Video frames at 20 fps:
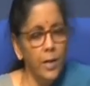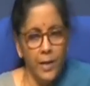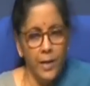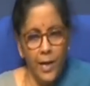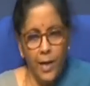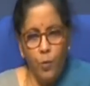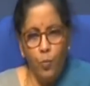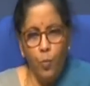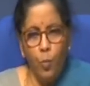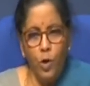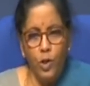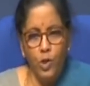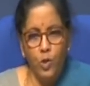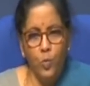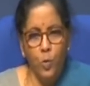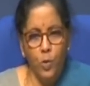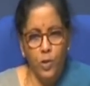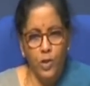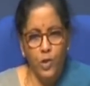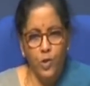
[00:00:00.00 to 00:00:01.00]
can watch
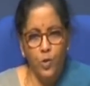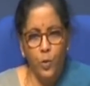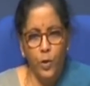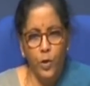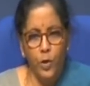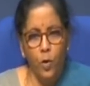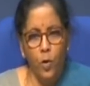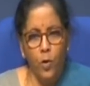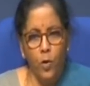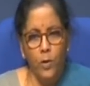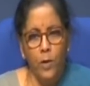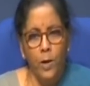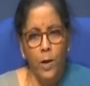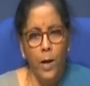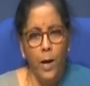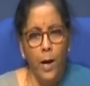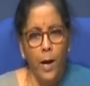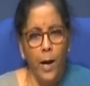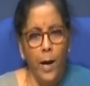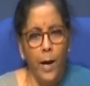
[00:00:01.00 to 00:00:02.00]
what is going on,
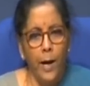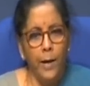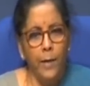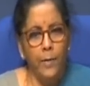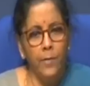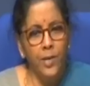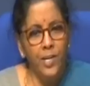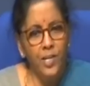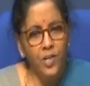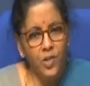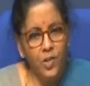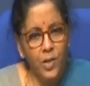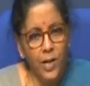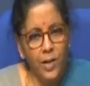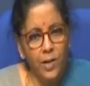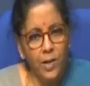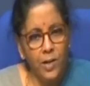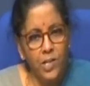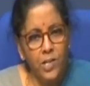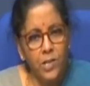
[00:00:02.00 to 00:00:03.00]
and these
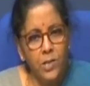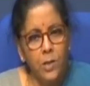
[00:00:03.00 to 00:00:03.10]
channels